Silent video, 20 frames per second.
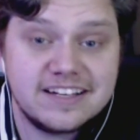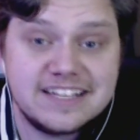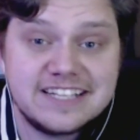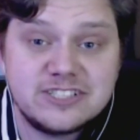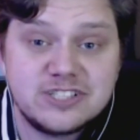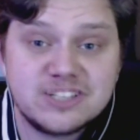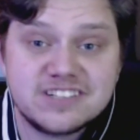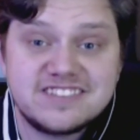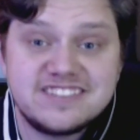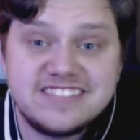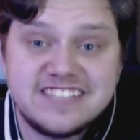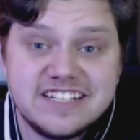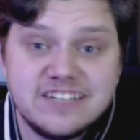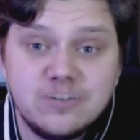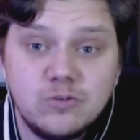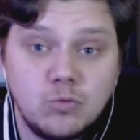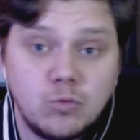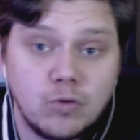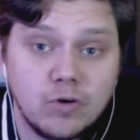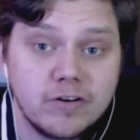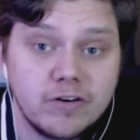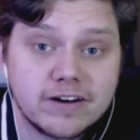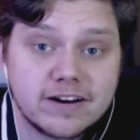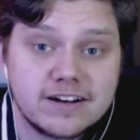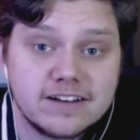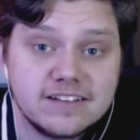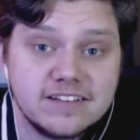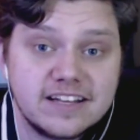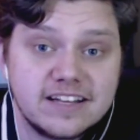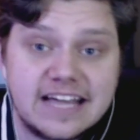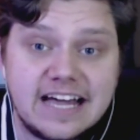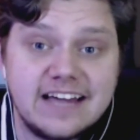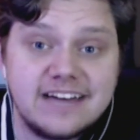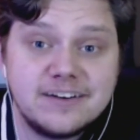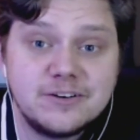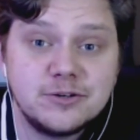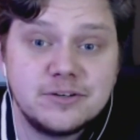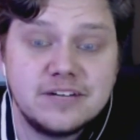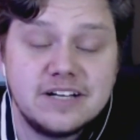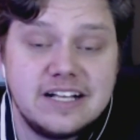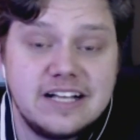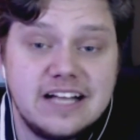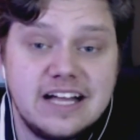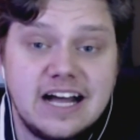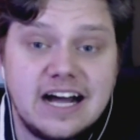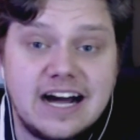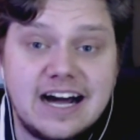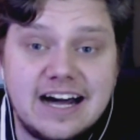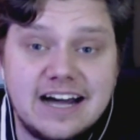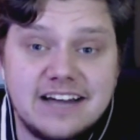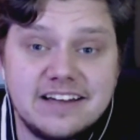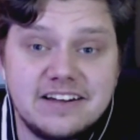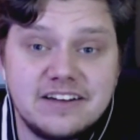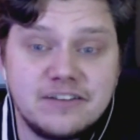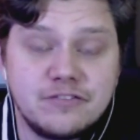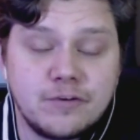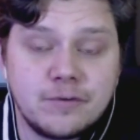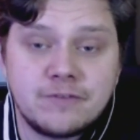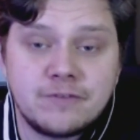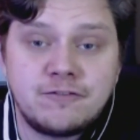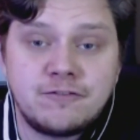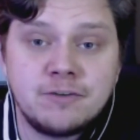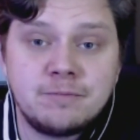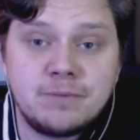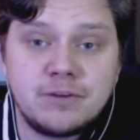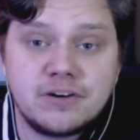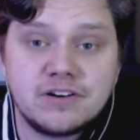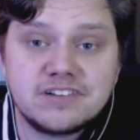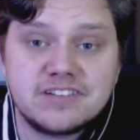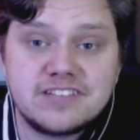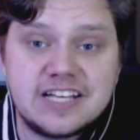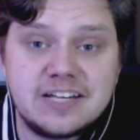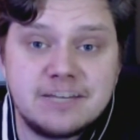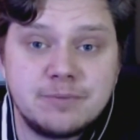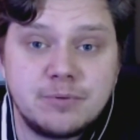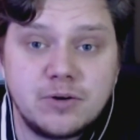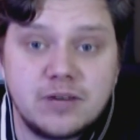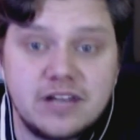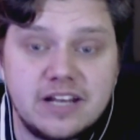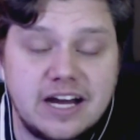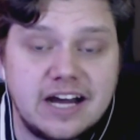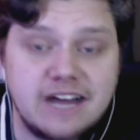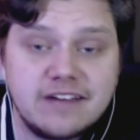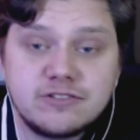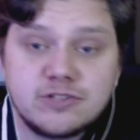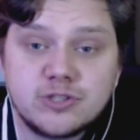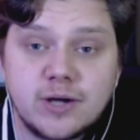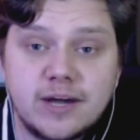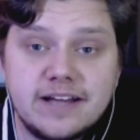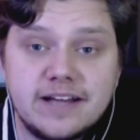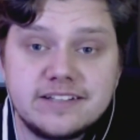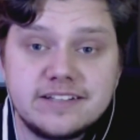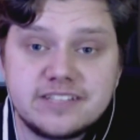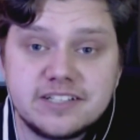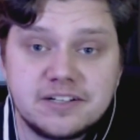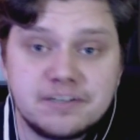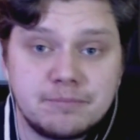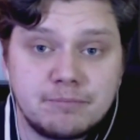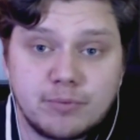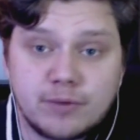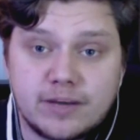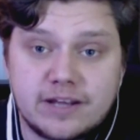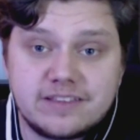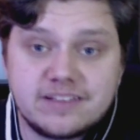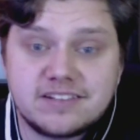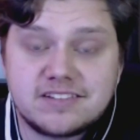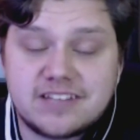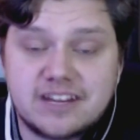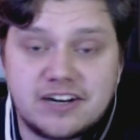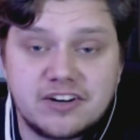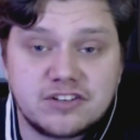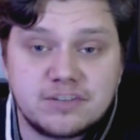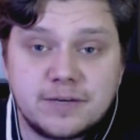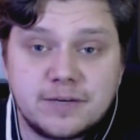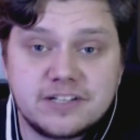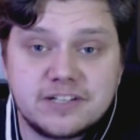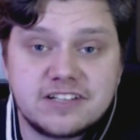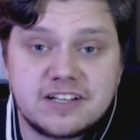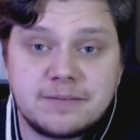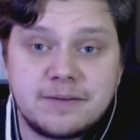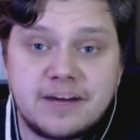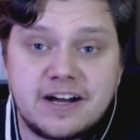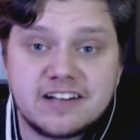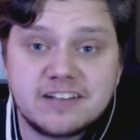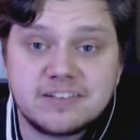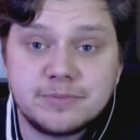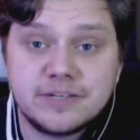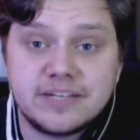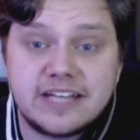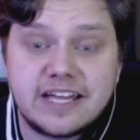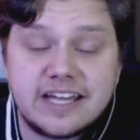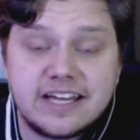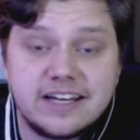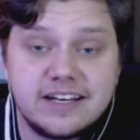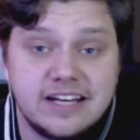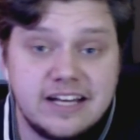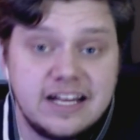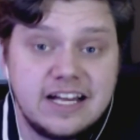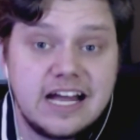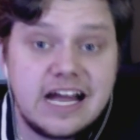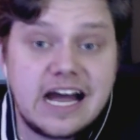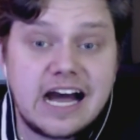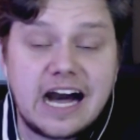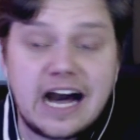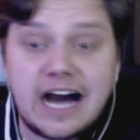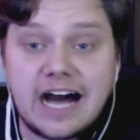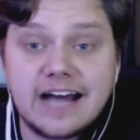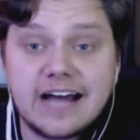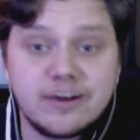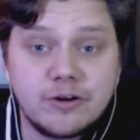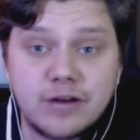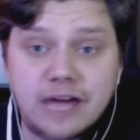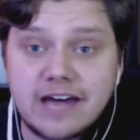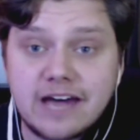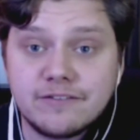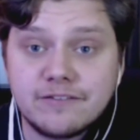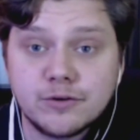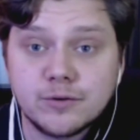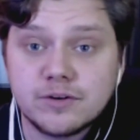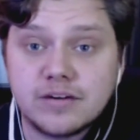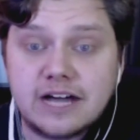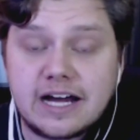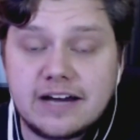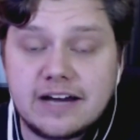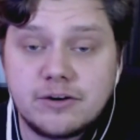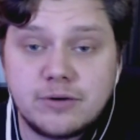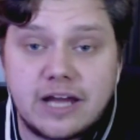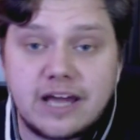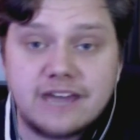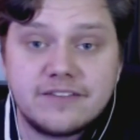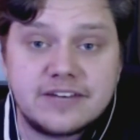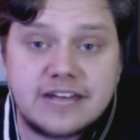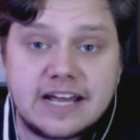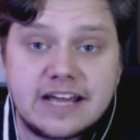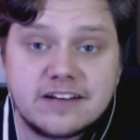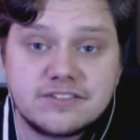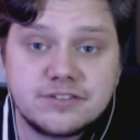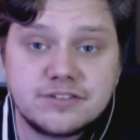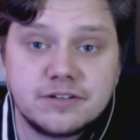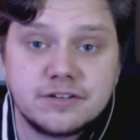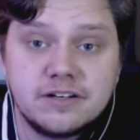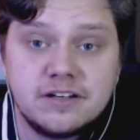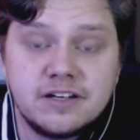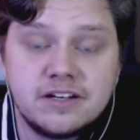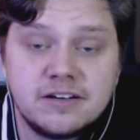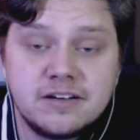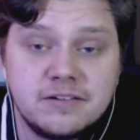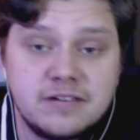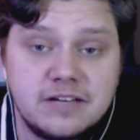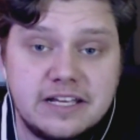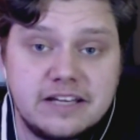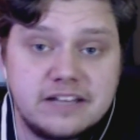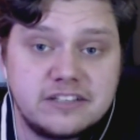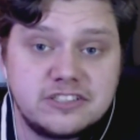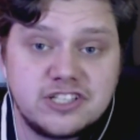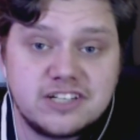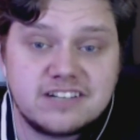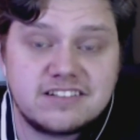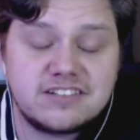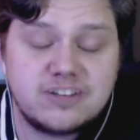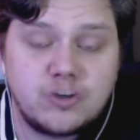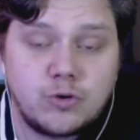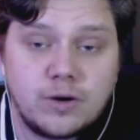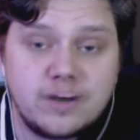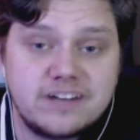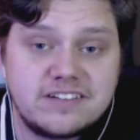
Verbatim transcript: It just didn't work. Like I don't. I from a football standpoint, I've tried to break this down as much as I possibly can. I don't have a I don't have an answer. It just quite